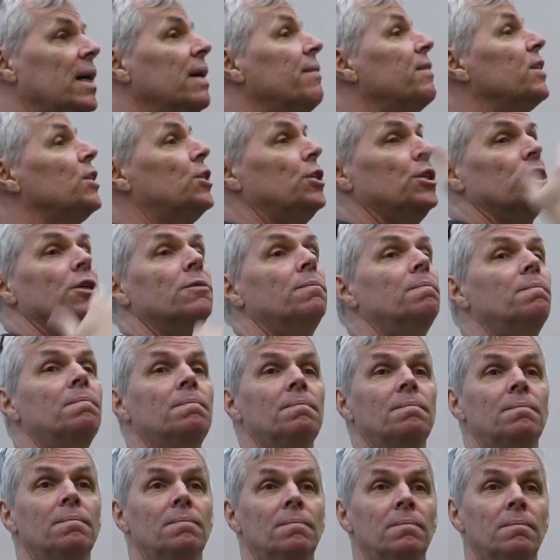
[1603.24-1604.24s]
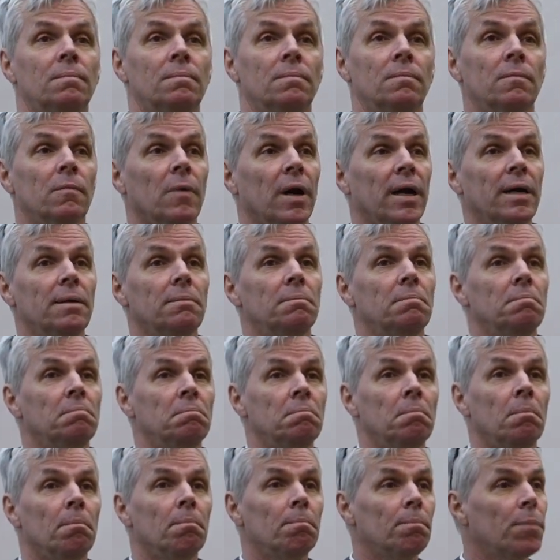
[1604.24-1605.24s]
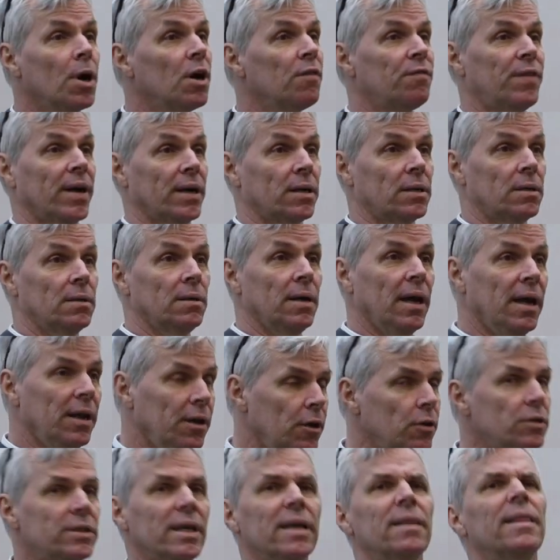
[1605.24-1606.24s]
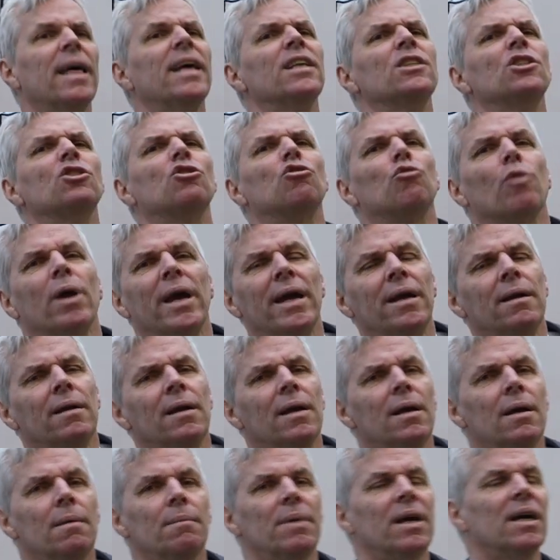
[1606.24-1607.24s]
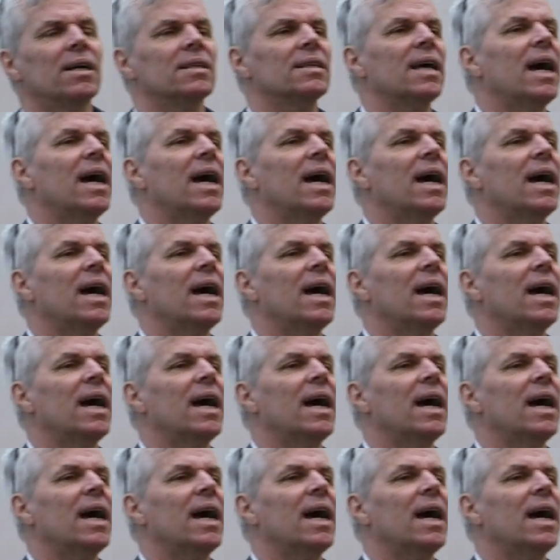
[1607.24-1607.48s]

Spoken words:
give it to you. Right? Perfect. And you're saying, that's great, because